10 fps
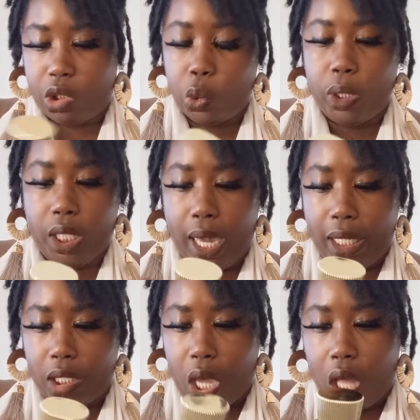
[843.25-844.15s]

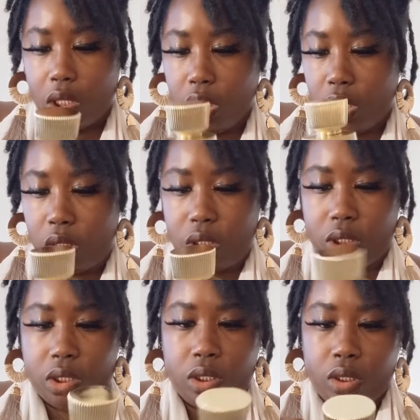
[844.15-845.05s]
$28.
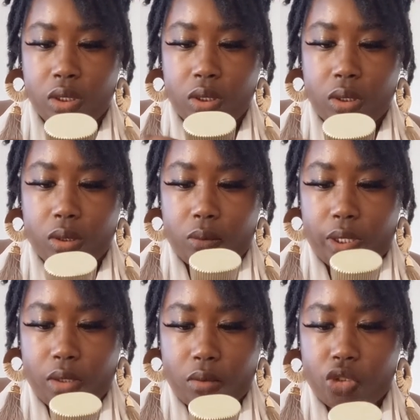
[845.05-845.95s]
Well,